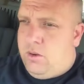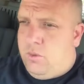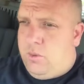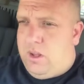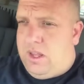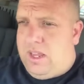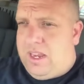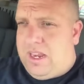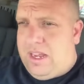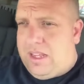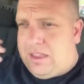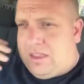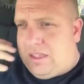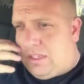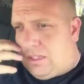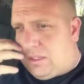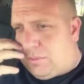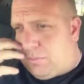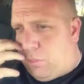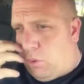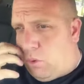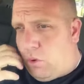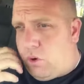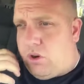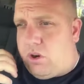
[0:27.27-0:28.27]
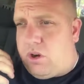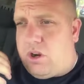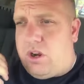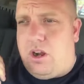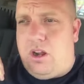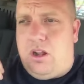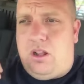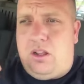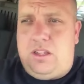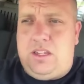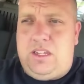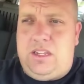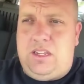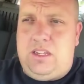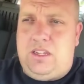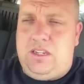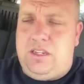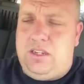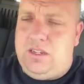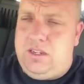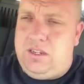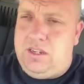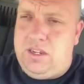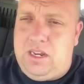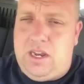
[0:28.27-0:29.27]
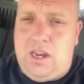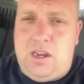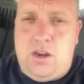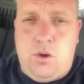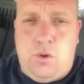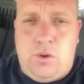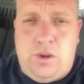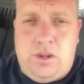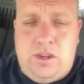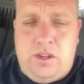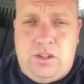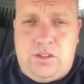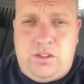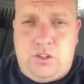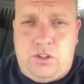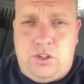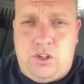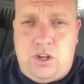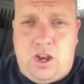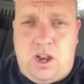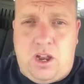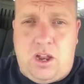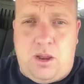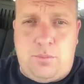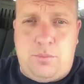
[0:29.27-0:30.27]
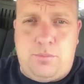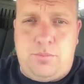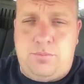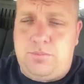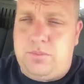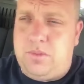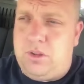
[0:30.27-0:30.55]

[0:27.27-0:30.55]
well, I got this Border Collie and I know he needs a job.